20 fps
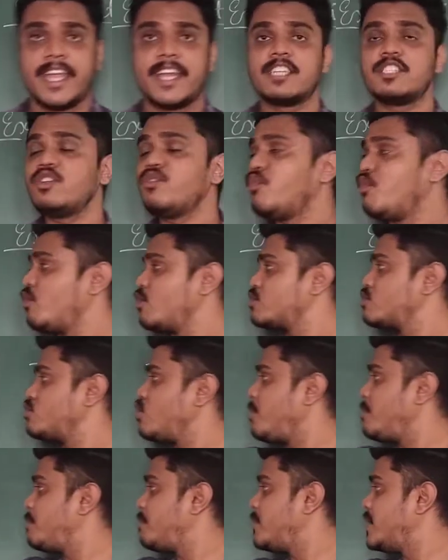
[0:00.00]
It's
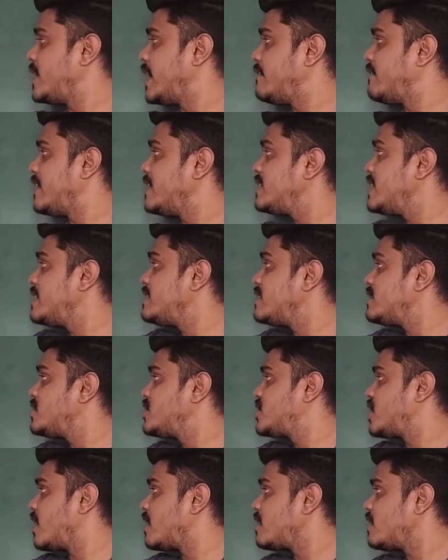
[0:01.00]
also when there
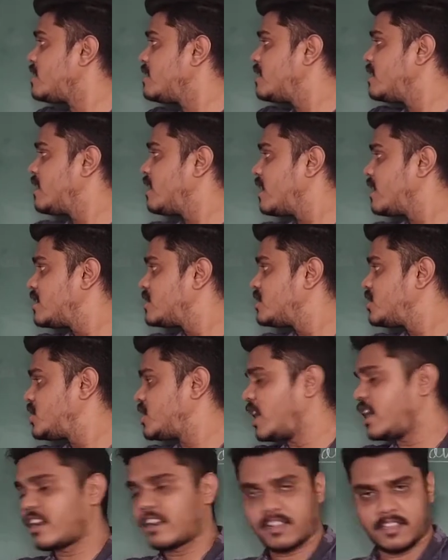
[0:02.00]
is a
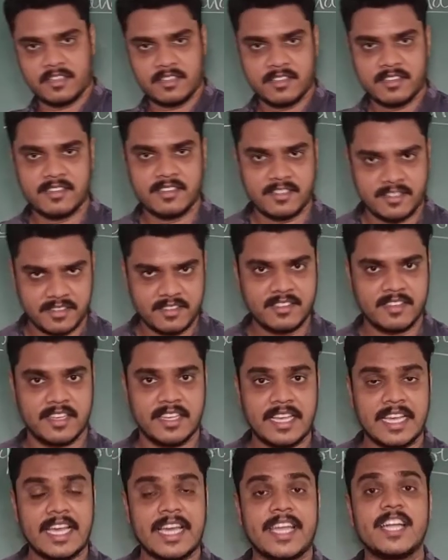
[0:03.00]
char.
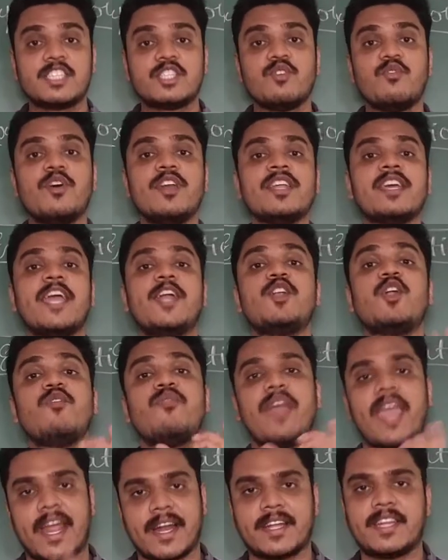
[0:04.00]
It's a one kind
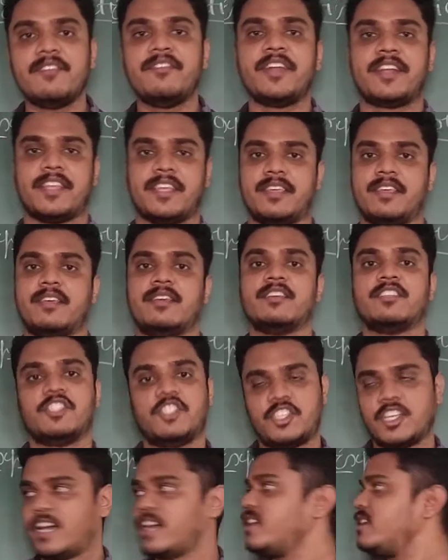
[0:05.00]
of activity.
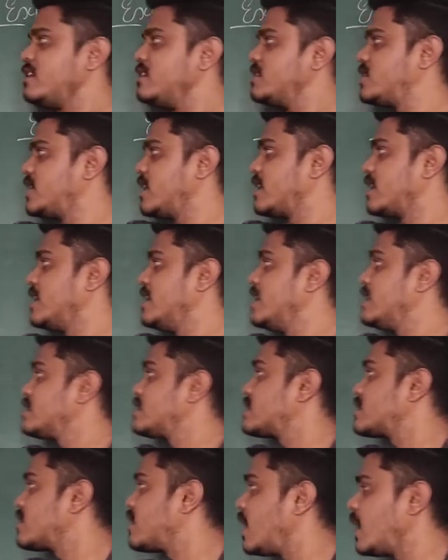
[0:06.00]
Char.
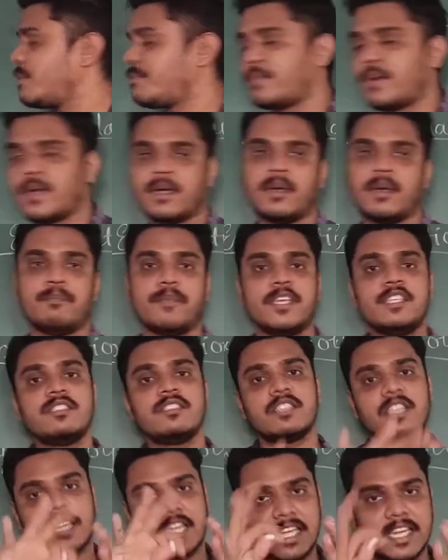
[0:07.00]
Sculpt
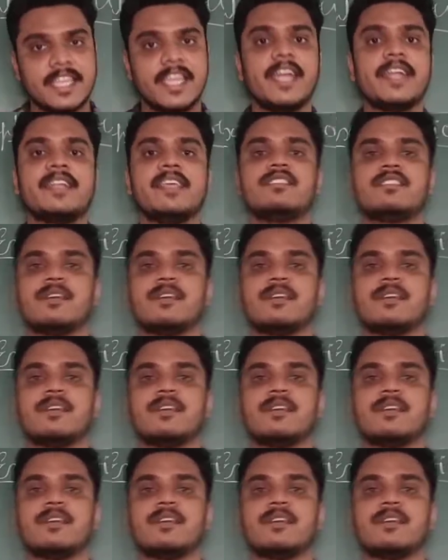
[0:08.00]
means creating